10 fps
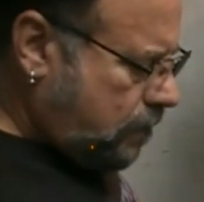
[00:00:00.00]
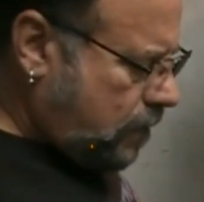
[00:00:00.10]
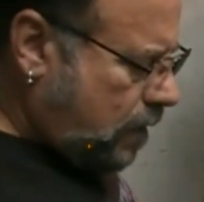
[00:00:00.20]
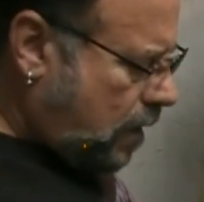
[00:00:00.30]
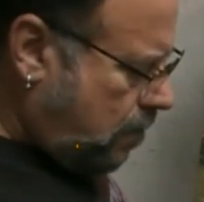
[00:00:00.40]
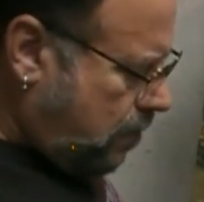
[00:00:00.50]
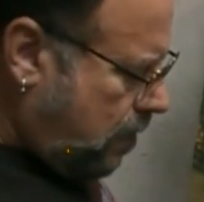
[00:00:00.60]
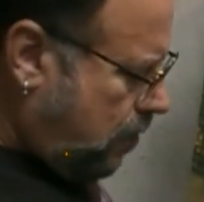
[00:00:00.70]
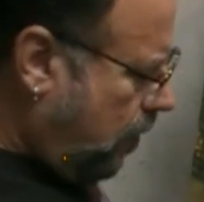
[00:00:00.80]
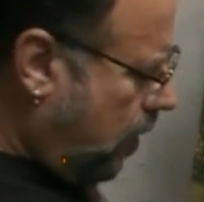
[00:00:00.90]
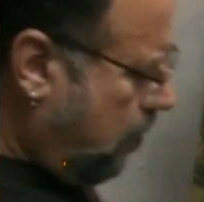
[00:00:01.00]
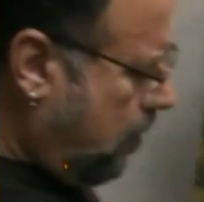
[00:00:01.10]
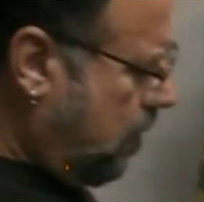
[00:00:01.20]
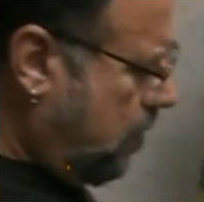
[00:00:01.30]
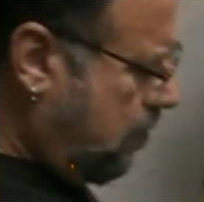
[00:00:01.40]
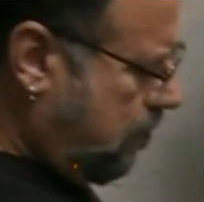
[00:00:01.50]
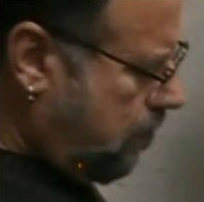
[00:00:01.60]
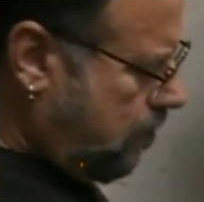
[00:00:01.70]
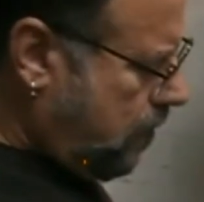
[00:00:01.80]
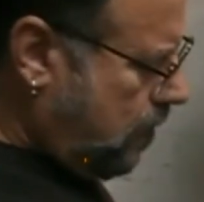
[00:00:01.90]
now I'm going to grab
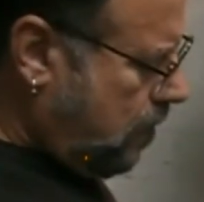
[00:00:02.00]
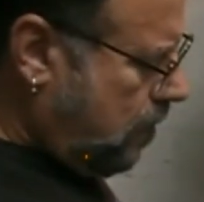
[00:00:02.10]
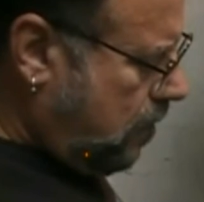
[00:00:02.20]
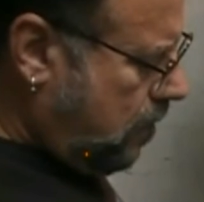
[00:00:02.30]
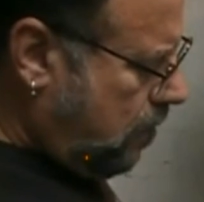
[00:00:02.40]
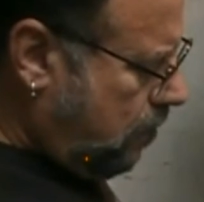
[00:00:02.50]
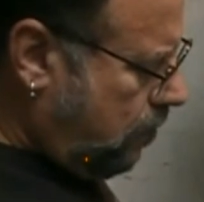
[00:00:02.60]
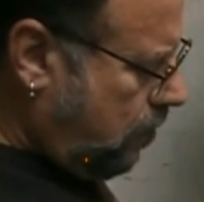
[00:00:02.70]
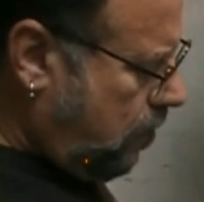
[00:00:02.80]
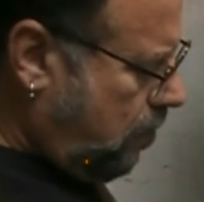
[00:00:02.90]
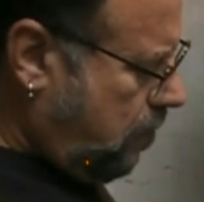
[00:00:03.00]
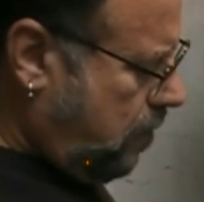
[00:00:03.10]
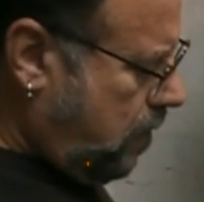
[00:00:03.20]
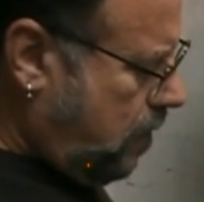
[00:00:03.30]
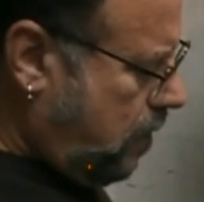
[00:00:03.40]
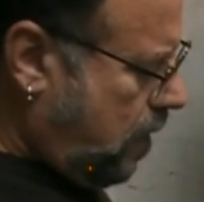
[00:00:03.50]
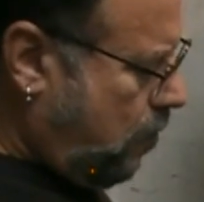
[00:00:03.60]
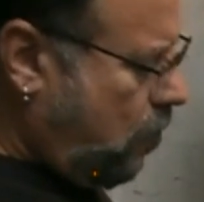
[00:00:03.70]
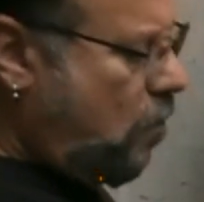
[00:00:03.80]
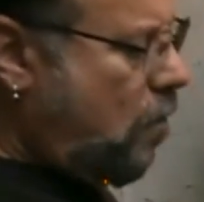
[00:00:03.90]
just a little bit of that
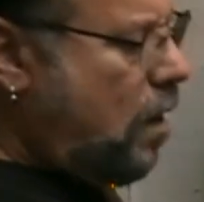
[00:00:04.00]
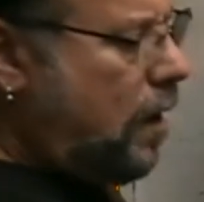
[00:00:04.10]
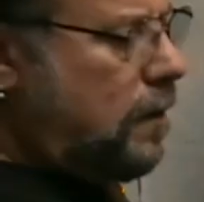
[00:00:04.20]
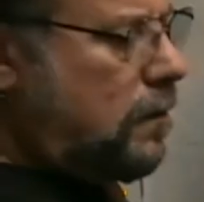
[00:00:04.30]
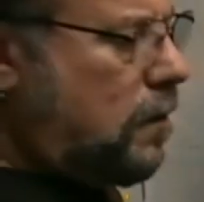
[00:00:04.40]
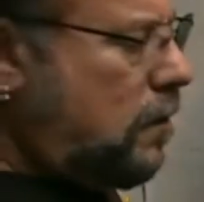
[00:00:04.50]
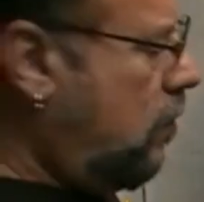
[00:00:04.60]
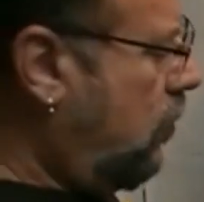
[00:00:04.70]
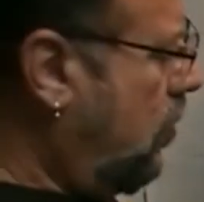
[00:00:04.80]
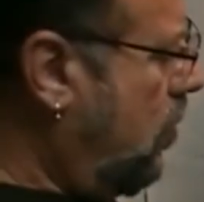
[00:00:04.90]
white, just a little